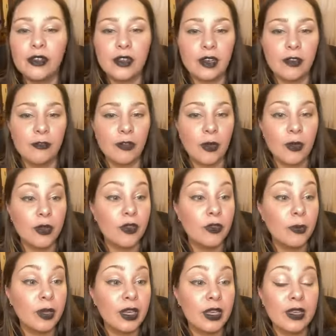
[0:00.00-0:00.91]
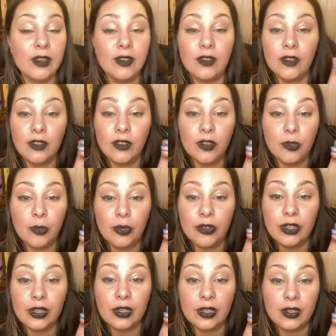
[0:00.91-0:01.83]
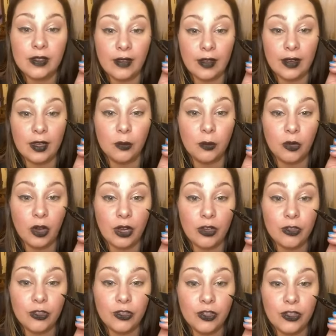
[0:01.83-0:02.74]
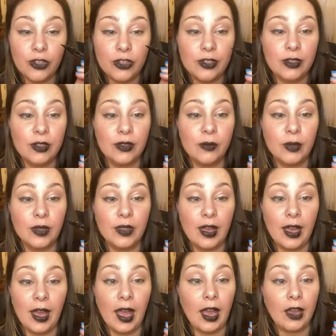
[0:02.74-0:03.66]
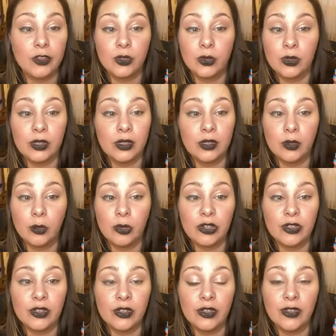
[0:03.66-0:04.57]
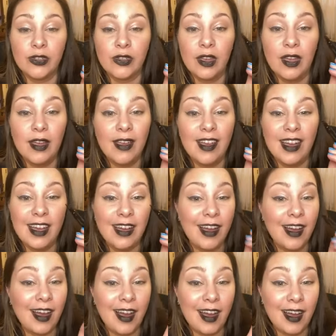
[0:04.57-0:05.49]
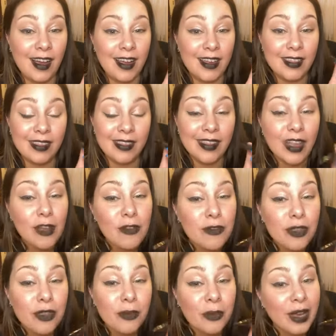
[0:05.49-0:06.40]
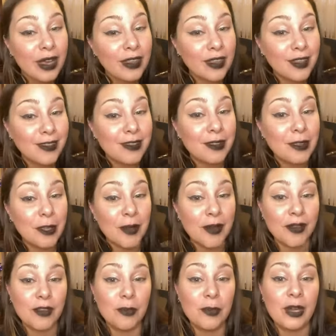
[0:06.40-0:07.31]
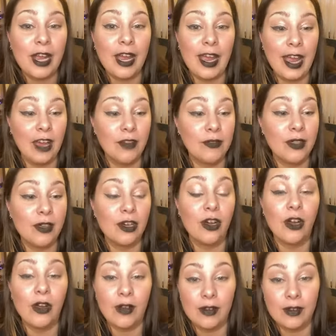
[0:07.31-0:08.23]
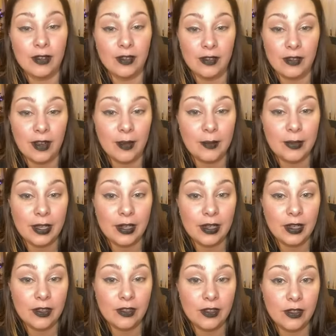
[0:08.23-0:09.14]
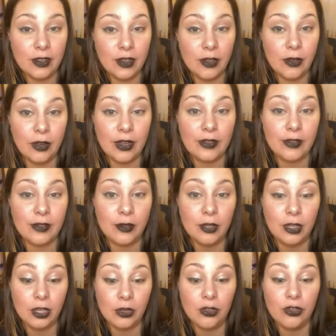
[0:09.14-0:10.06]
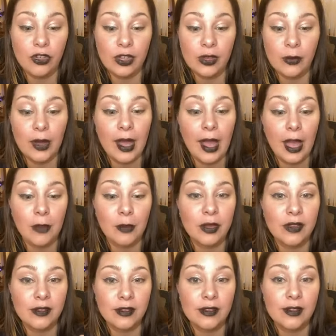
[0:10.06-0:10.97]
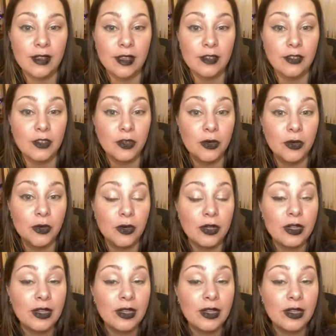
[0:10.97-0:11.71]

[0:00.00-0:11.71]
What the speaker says: focus, but it is a super teeny tiny brush with actual little bristles. I love the way this looks, but I have the hardest time getting it to look right. So usually what happens is I do